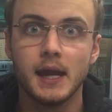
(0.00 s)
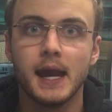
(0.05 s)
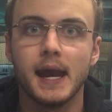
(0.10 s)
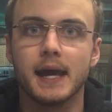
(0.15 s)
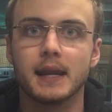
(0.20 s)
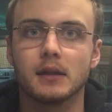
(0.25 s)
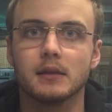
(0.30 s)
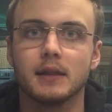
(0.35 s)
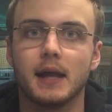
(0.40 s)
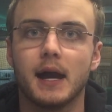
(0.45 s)

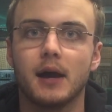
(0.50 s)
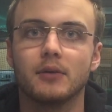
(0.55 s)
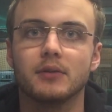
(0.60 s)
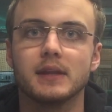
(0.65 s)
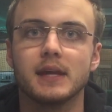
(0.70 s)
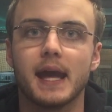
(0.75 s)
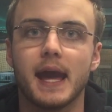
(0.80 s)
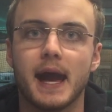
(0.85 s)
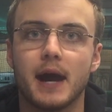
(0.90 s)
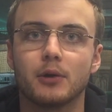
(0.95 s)
and allow
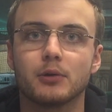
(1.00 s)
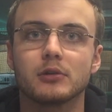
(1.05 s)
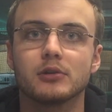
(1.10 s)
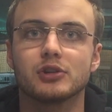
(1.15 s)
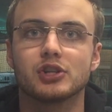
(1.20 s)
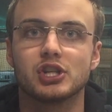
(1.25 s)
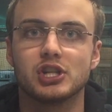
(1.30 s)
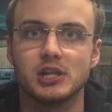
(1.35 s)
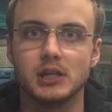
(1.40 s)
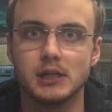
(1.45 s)
the outer
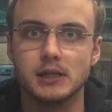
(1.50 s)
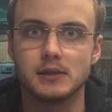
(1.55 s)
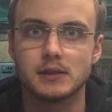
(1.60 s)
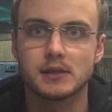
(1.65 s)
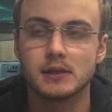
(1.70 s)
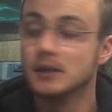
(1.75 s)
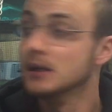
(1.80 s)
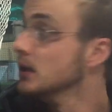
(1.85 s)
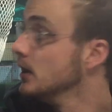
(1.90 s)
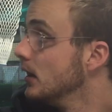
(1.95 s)

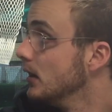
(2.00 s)
sheath